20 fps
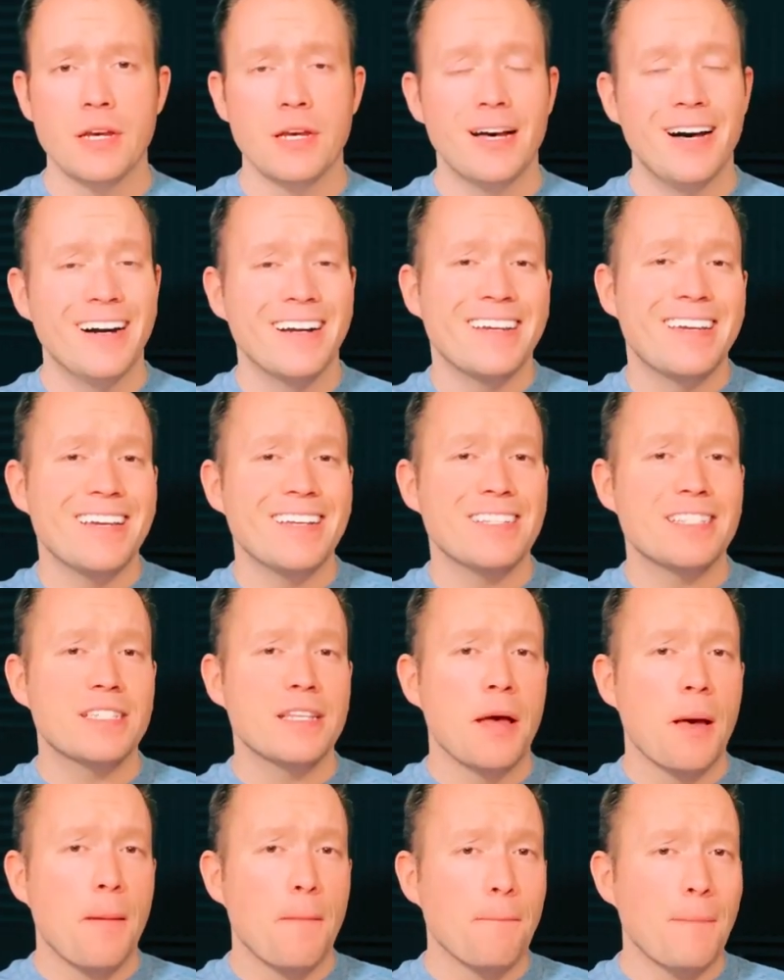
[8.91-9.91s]
against
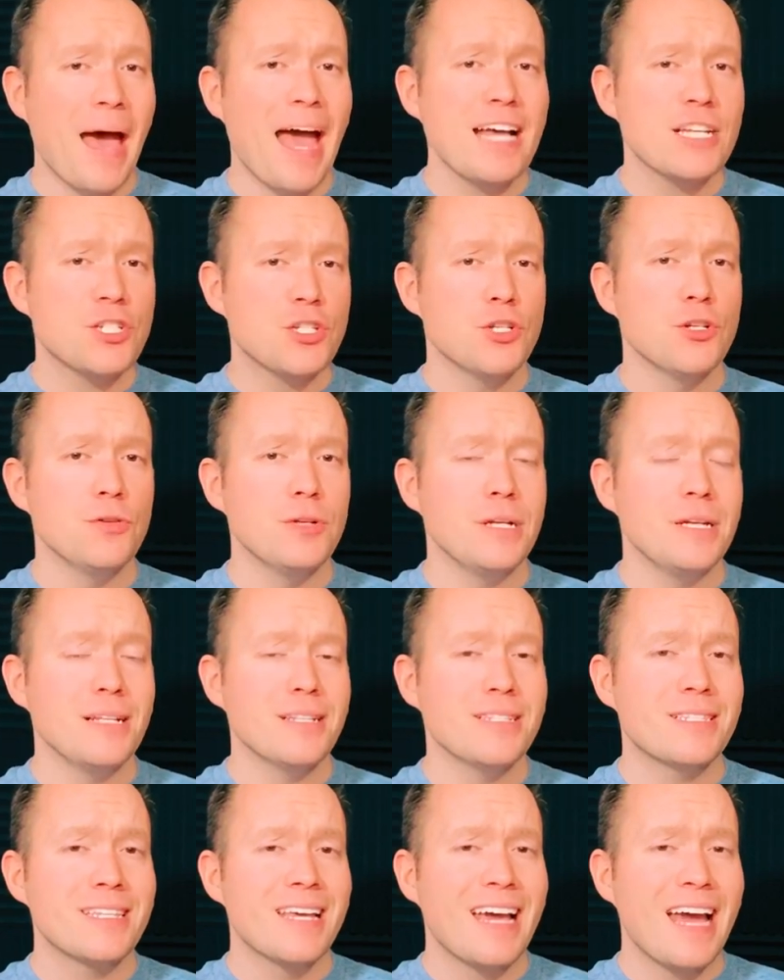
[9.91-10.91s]
mass
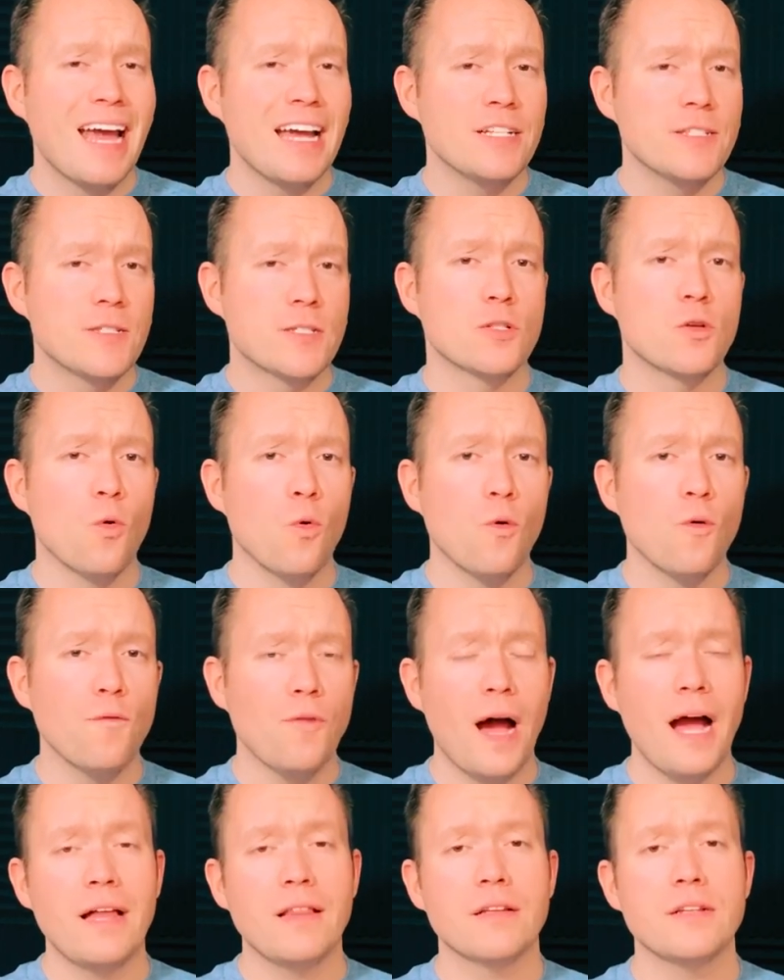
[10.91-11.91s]
shootings and school
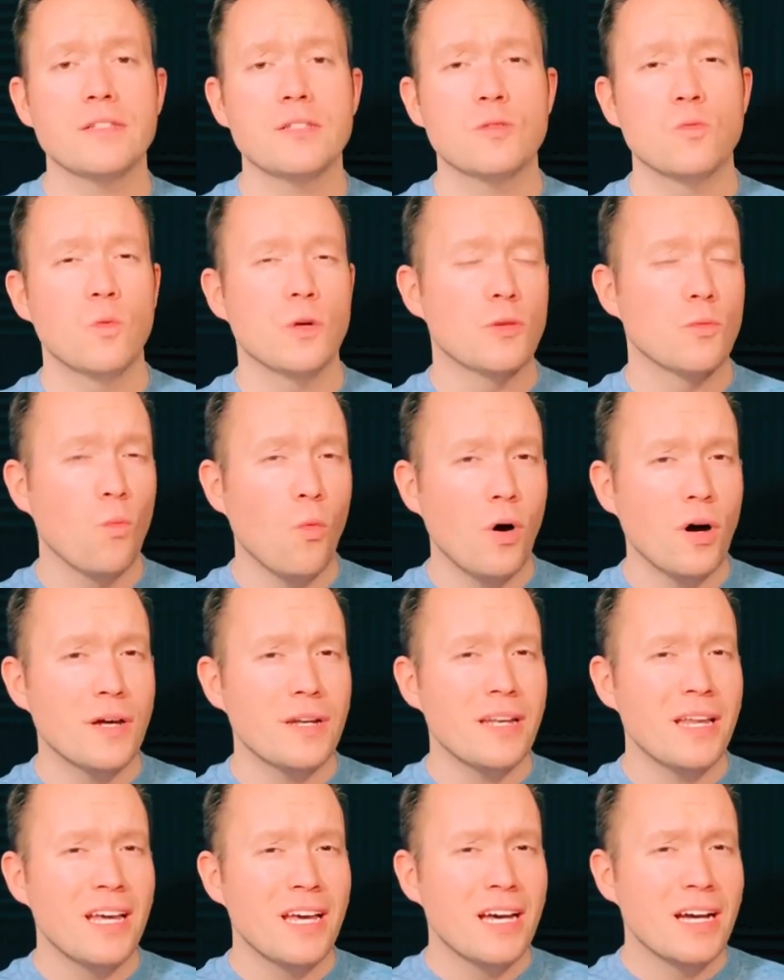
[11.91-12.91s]
violence with
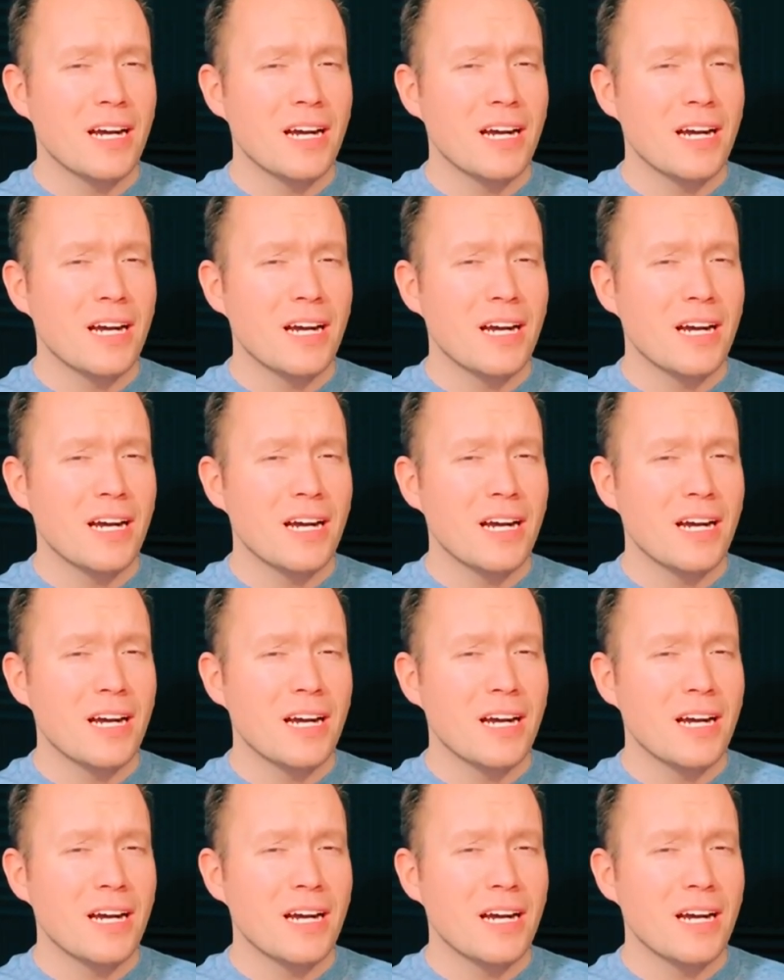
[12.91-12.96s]
one